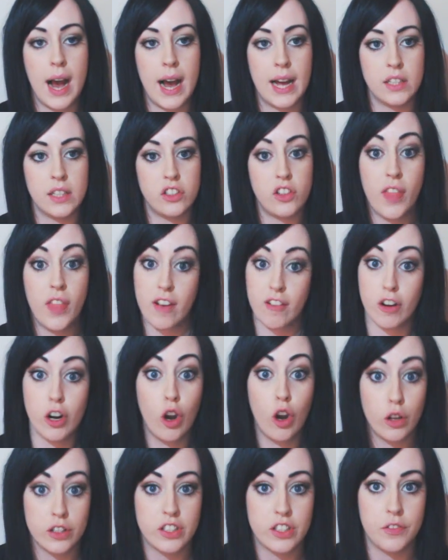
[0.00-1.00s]
and there are
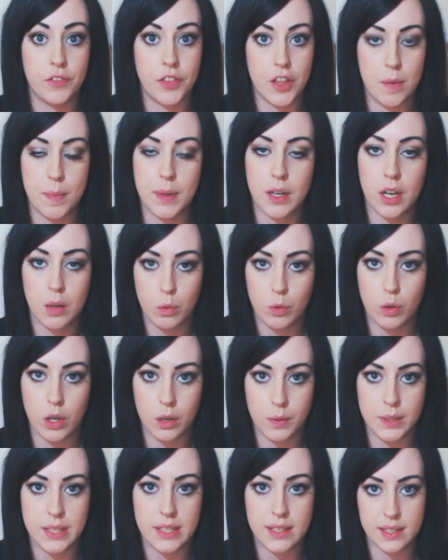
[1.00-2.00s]
lots of them, and I will
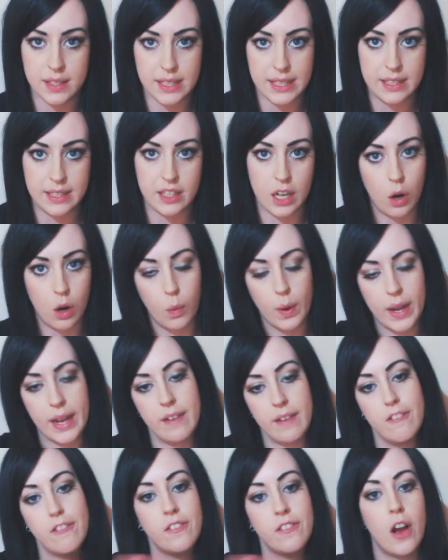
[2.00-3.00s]
go into detail
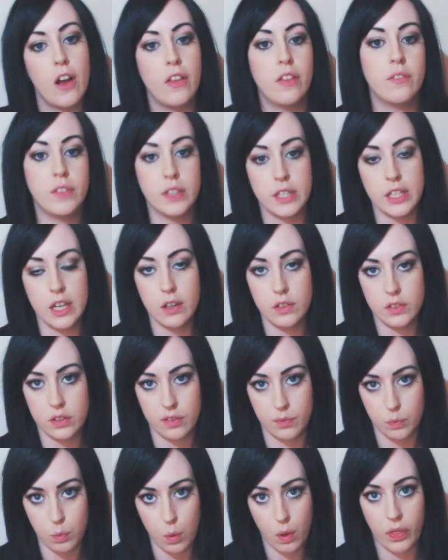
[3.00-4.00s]
in further videos
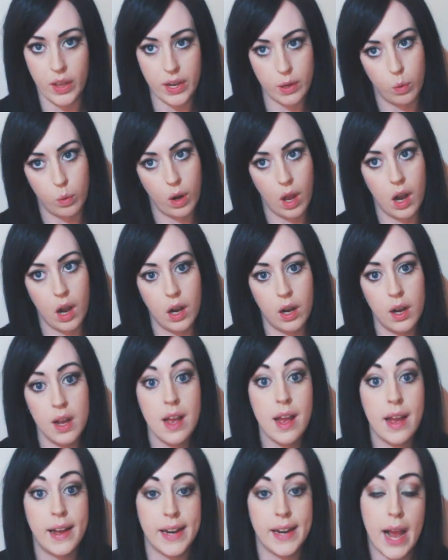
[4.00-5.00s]
of what they all are
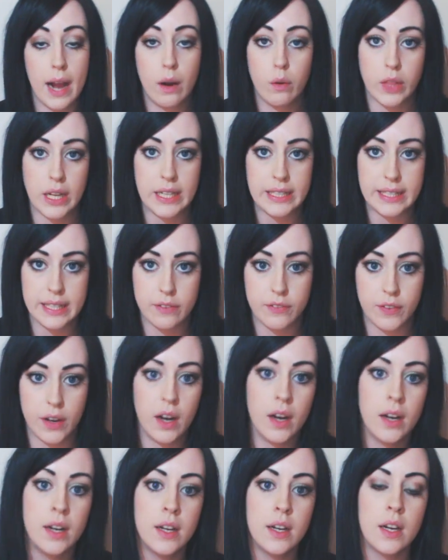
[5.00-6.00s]
and how they
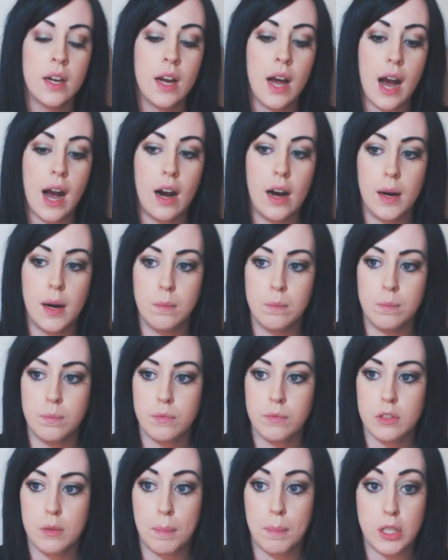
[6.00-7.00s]
differ.
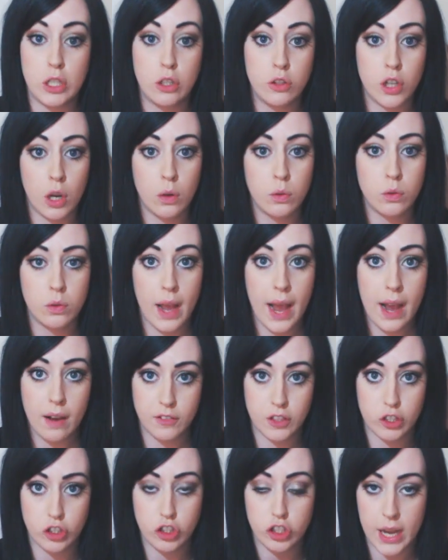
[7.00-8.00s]
But you don't
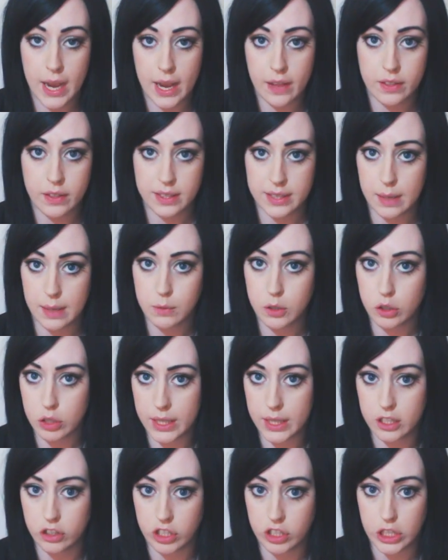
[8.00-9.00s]
have to share the same
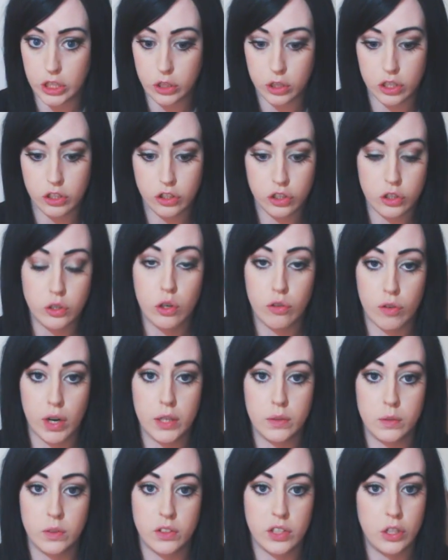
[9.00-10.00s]
strategy. You can do
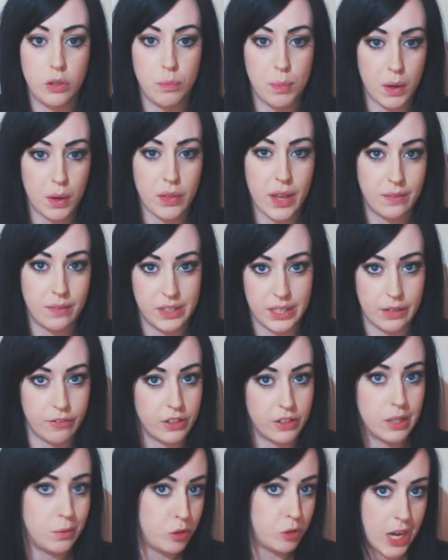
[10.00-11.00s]
your own, so you both have
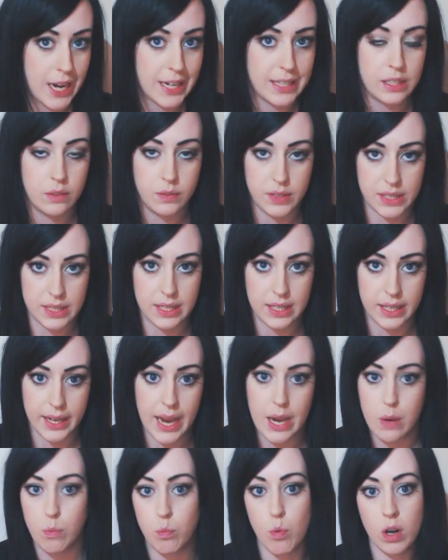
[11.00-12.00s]
different objectives in the
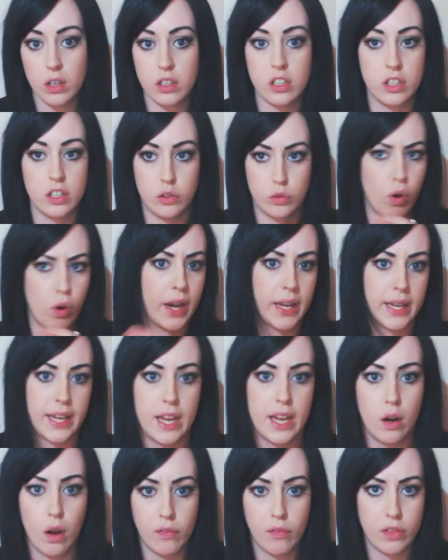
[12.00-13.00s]
game. One can try and
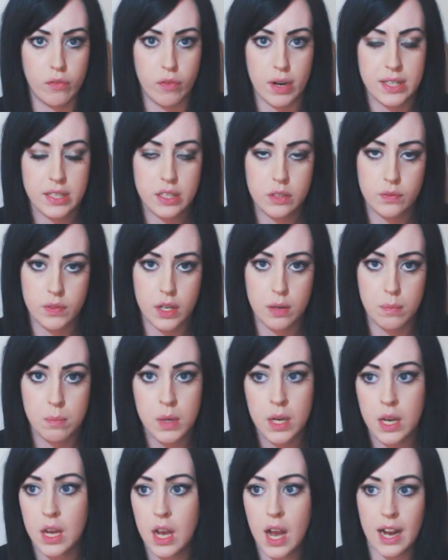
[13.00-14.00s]
kill off the rest of
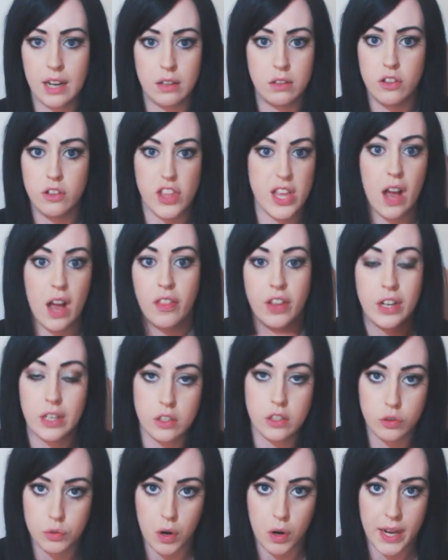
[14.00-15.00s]
them, and the other
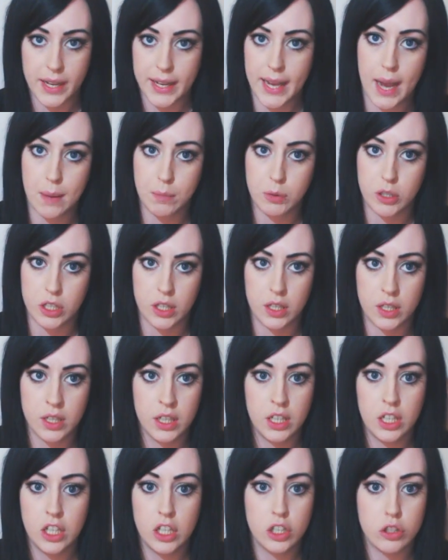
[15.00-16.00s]
can try and capture
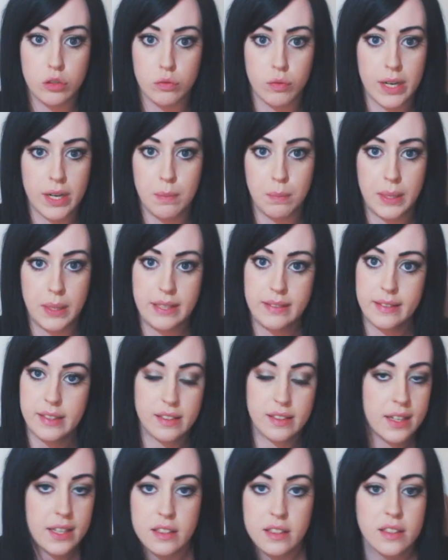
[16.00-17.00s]
terrain
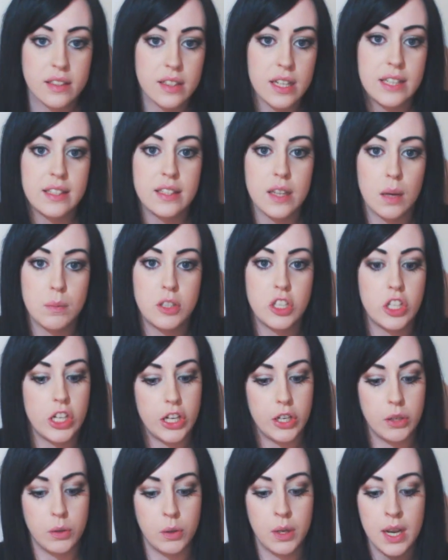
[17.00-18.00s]
pieces. It's up to
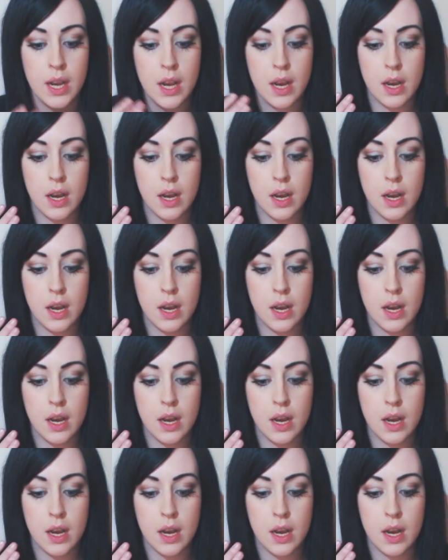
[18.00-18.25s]
you.